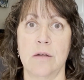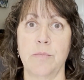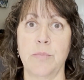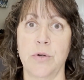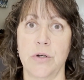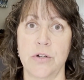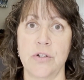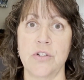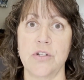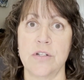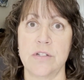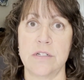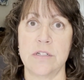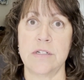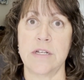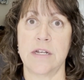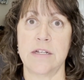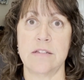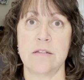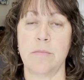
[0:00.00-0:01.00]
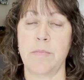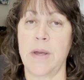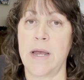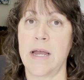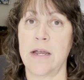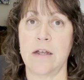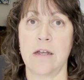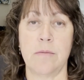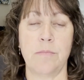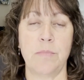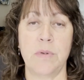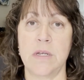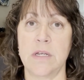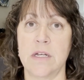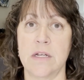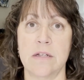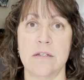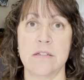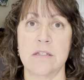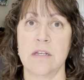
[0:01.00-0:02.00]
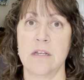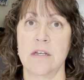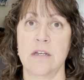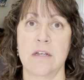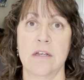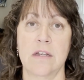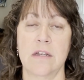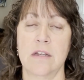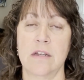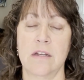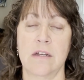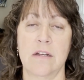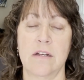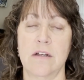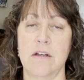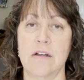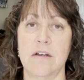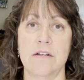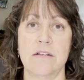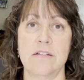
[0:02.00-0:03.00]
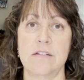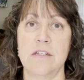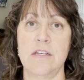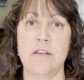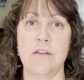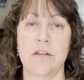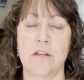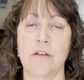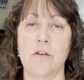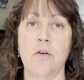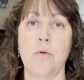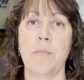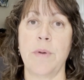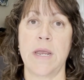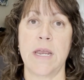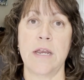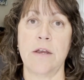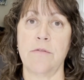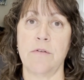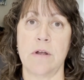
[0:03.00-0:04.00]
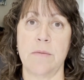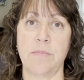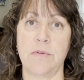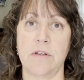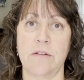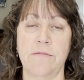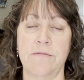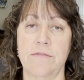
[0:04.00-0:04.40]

purchased as a backup, because honestly, you can go bankrupt